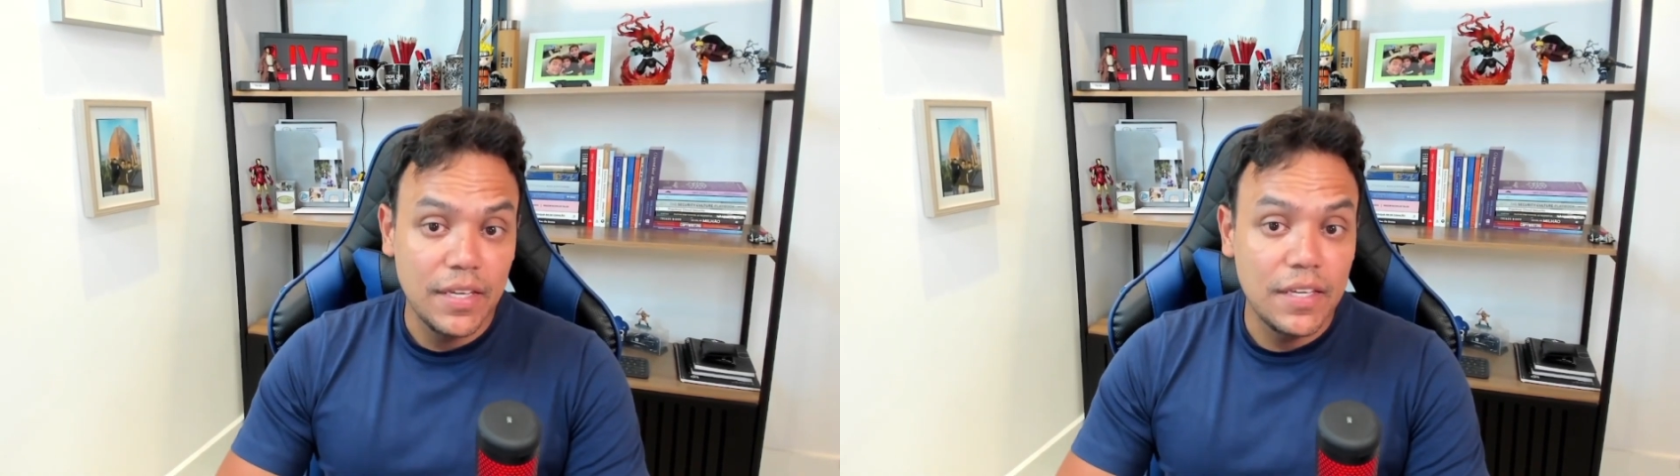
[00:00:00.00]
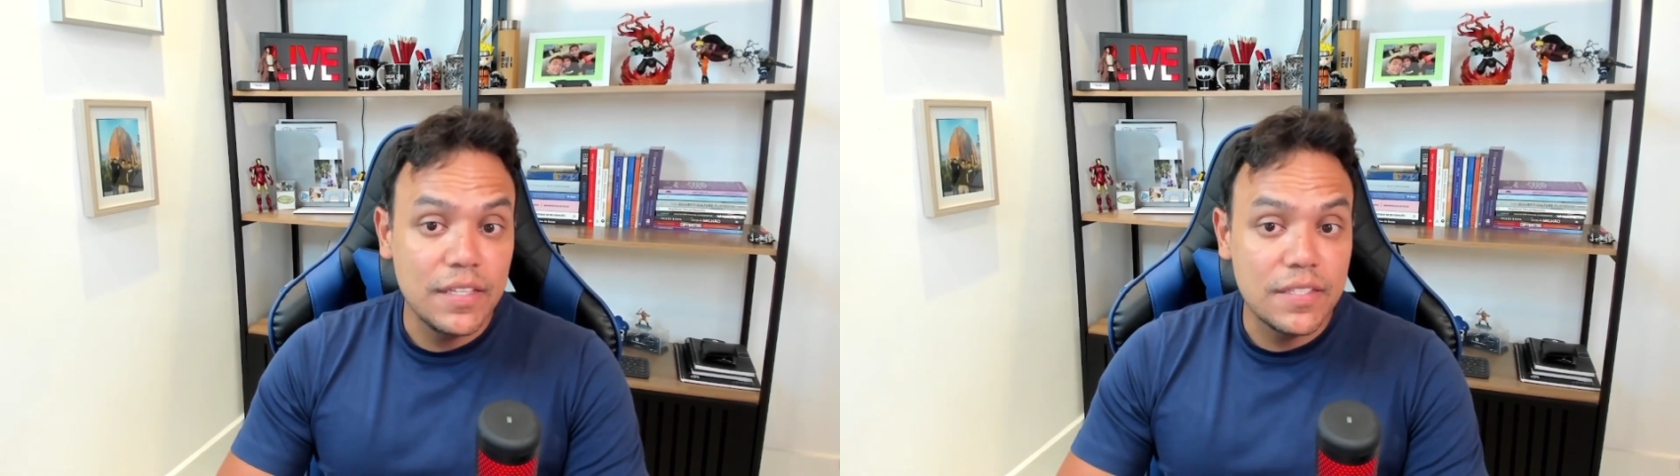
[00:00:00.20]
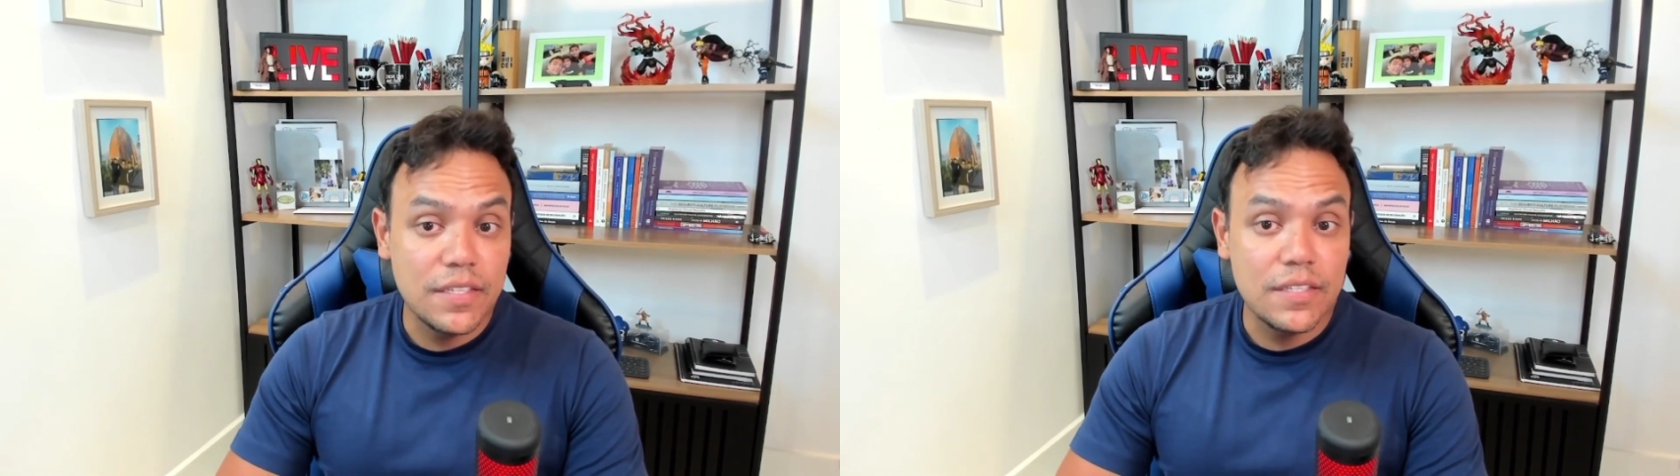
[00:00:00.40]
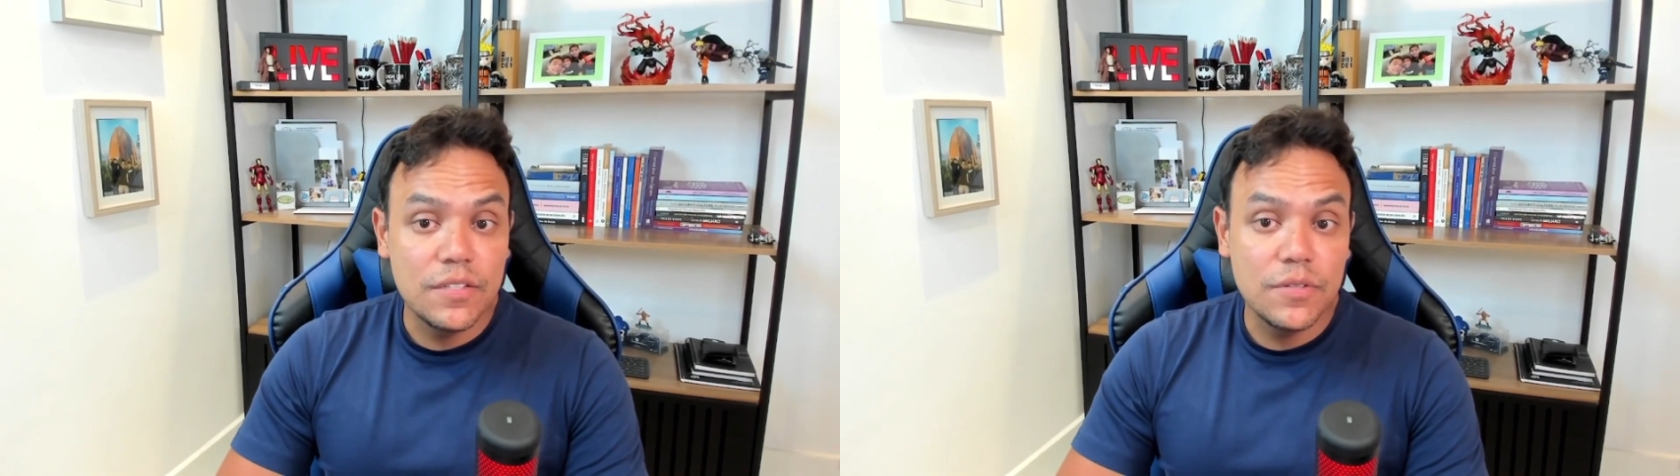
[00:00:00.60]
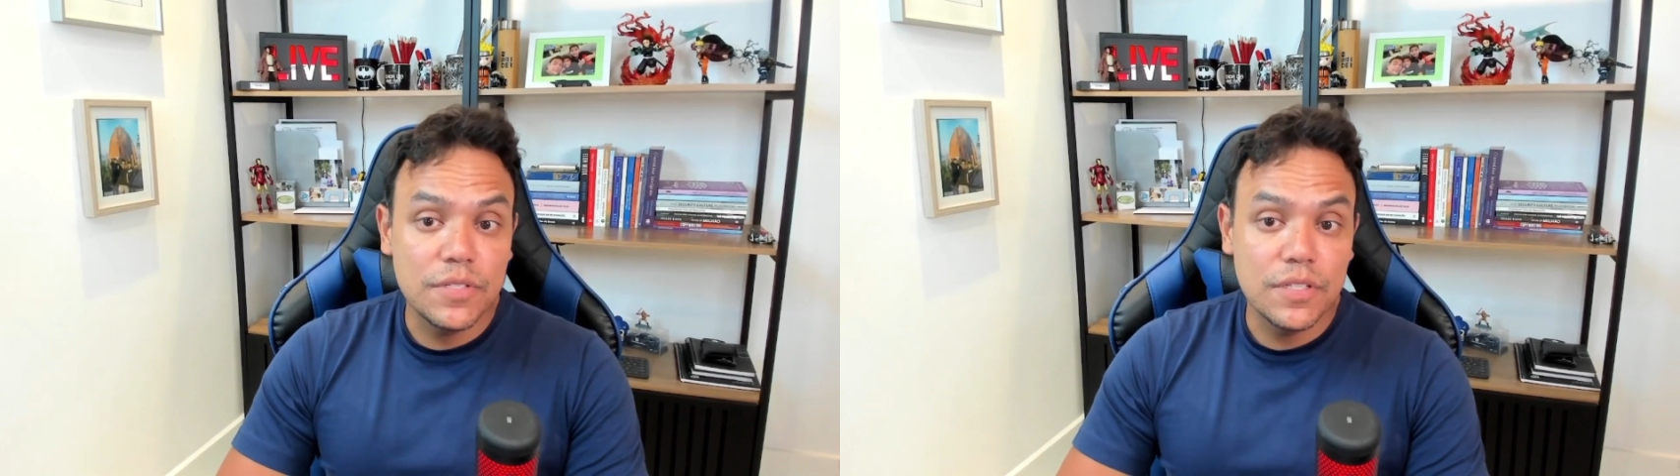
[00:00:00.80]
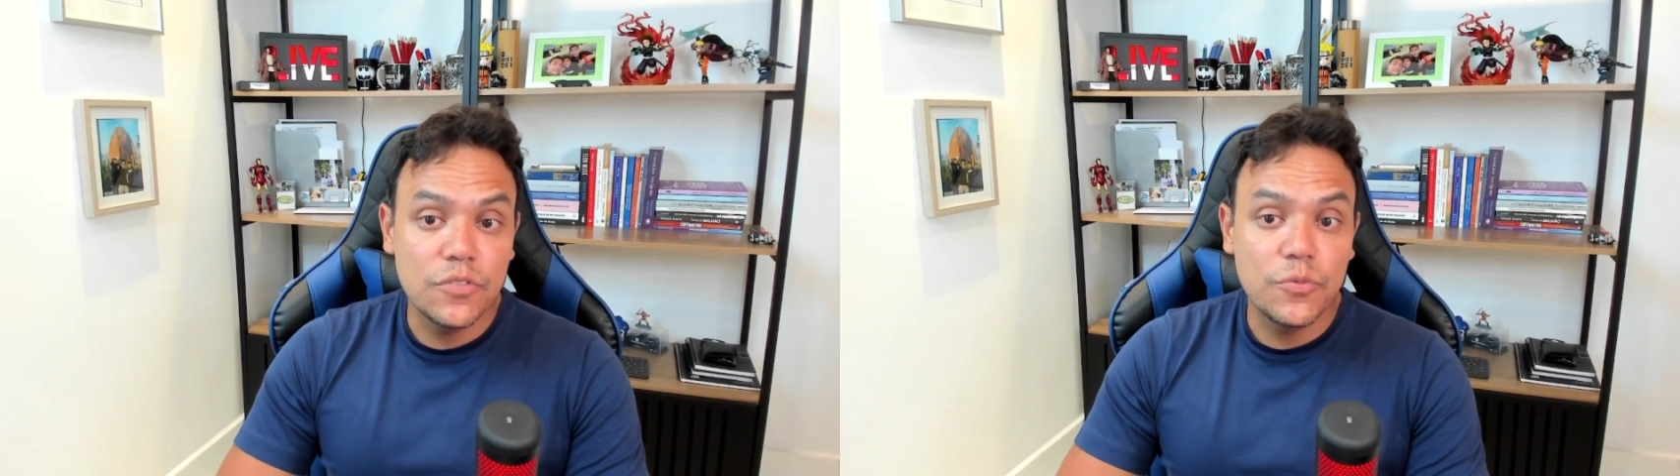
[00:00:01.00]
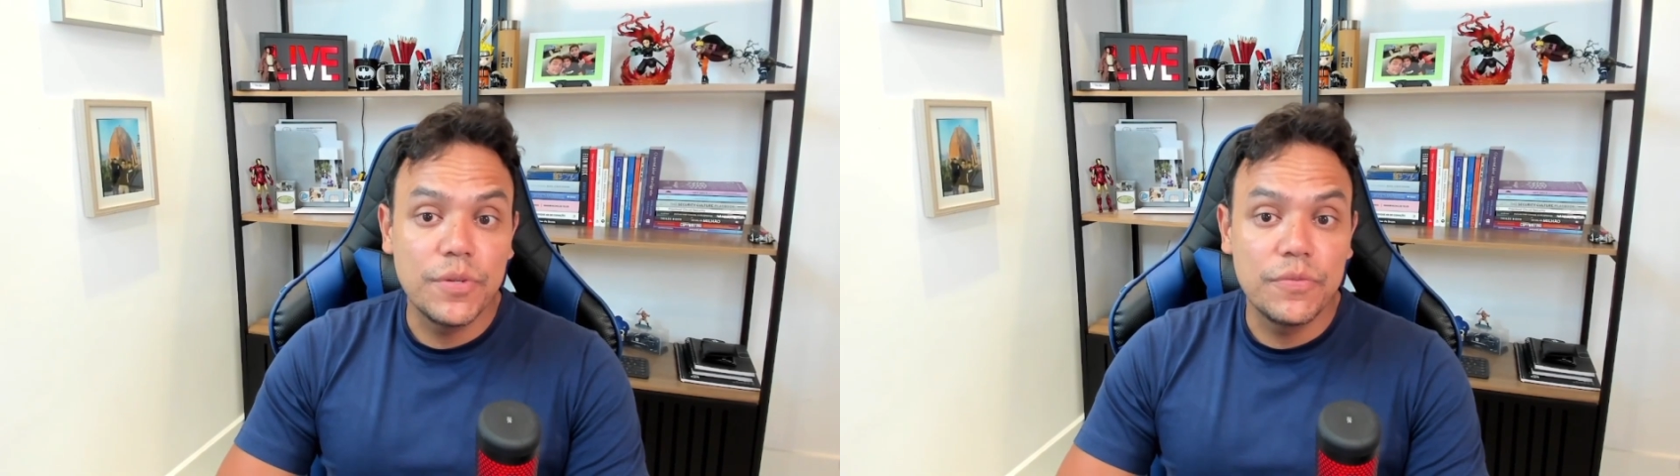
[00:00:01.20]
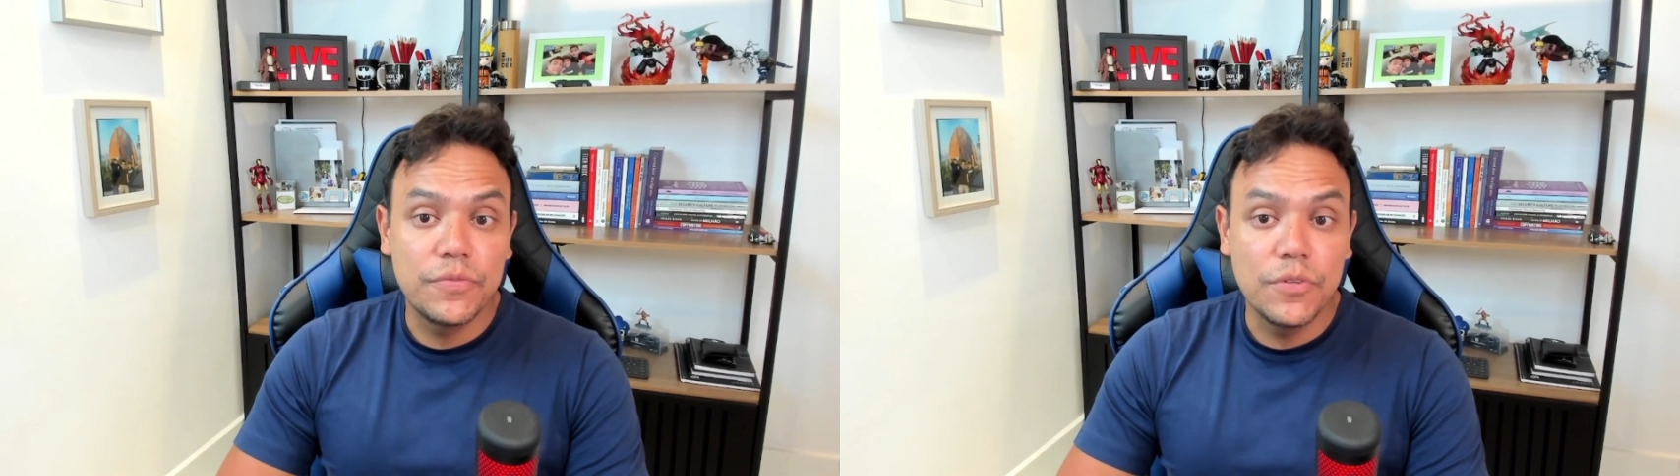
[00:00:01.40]
It is used to
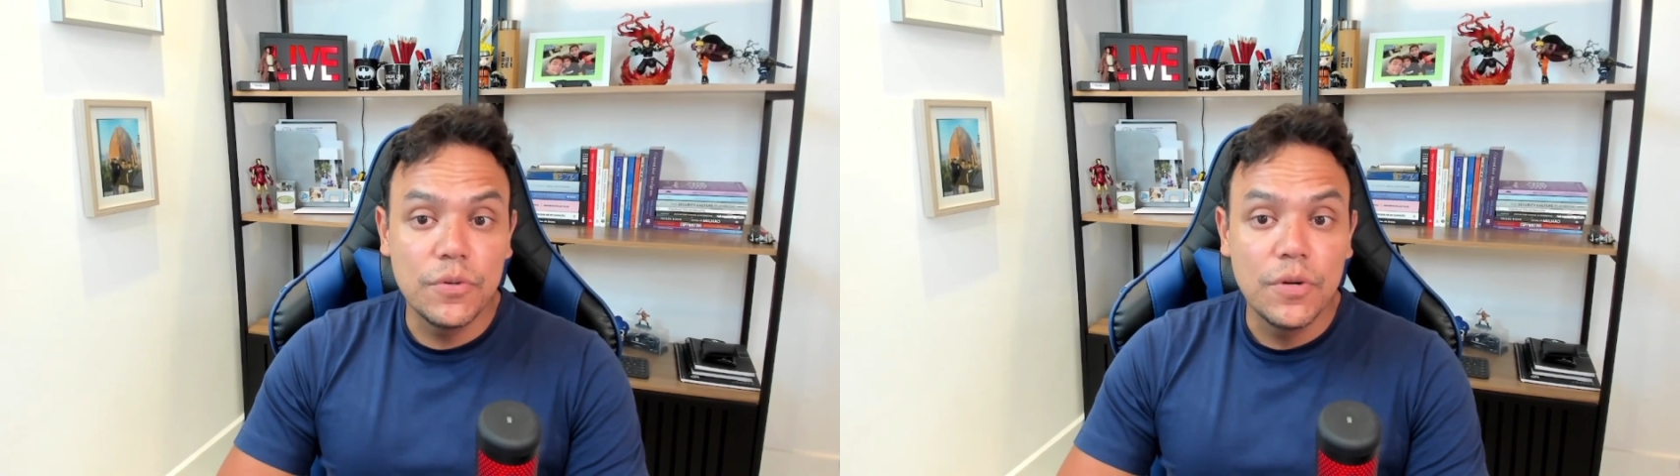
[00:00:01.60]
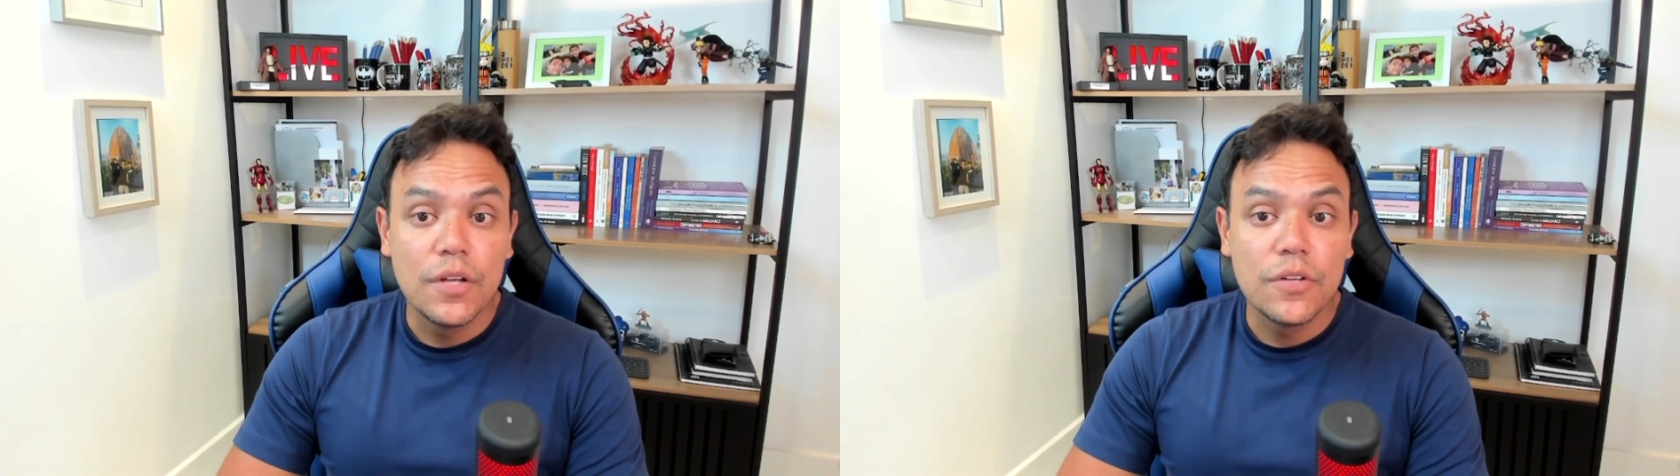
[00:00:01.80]
review